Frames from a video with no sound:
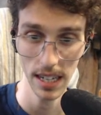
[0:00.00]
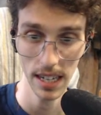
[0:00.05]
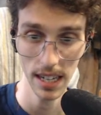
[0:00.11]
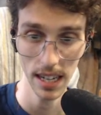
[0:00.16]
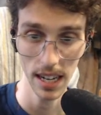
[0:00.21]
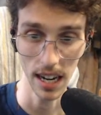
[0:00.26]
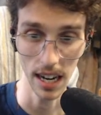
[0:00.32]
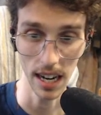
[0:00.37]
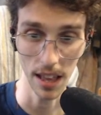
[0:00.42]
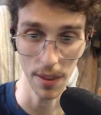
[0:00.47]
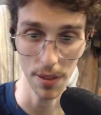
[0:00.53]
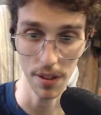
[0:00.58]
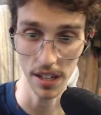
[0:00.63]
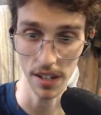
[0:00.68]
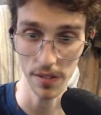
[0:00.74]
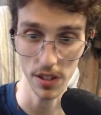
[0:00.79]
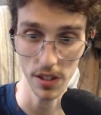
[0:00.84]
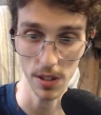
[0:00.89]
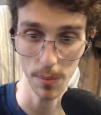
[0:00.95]
and I think
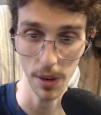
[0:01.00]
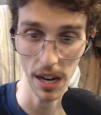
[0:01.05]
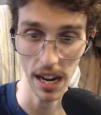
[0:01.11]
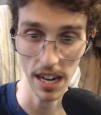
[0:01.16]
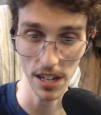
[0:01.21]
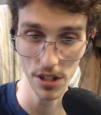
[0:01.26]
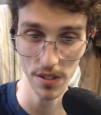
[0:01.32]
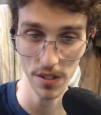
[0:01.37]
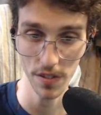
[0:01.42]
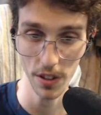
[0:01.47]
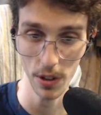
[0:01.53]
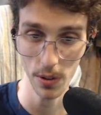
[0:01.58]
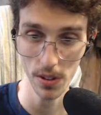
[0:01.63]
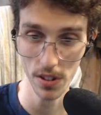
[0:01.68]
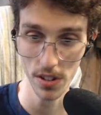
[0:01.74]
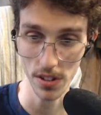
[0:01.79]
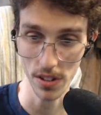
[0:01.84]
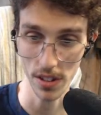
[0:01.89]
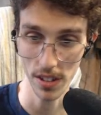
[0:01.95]
if it's a passion of
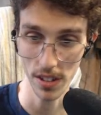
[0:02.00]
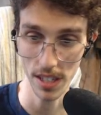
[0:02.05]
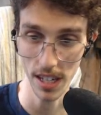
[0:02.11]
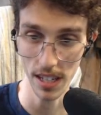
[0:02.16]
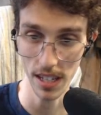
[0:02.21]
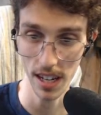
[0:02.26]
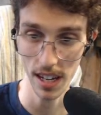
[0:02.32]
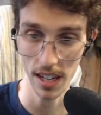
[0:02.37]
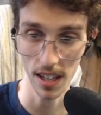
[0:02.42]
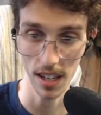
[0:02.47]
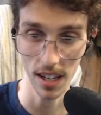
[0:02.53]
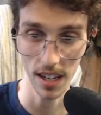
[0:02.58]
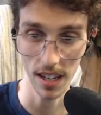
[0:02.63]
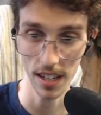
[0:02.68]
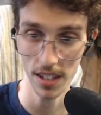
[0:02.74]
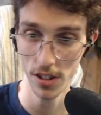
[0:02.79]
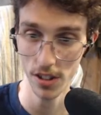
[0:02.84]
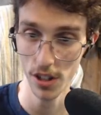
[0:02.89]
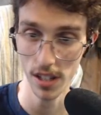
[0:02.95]
yours and you dedicate a lot of
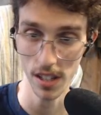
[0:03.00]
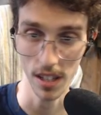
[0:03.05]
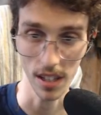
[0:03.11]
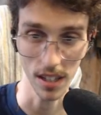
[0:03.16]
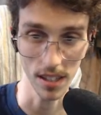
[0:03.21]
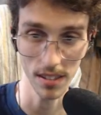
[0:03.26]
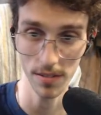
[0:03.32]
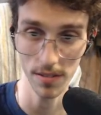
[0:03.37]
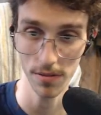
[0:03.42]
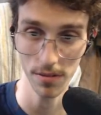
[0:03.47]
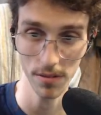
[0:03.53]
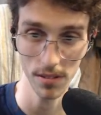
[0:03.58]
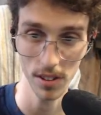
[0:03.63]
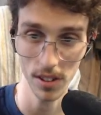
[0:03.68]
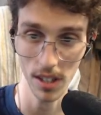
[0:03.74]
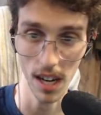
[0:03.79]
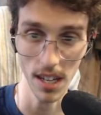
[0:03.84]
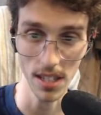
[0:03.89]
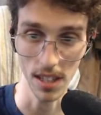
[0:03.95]
energy, like,
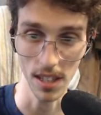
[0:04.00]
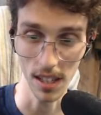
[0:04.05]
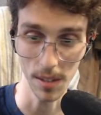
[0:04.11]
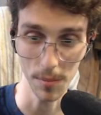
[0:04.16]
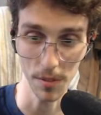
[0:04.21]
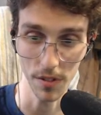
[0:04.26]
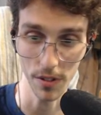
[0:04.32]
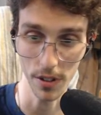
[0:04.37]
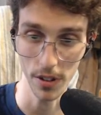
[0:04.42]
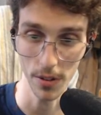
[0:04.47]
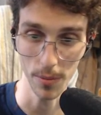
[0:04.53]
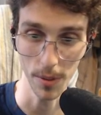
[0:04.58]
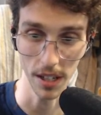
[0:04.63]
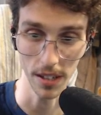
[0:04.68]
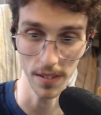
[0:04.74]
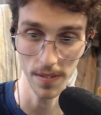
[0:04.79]
sky's the limit for you, man.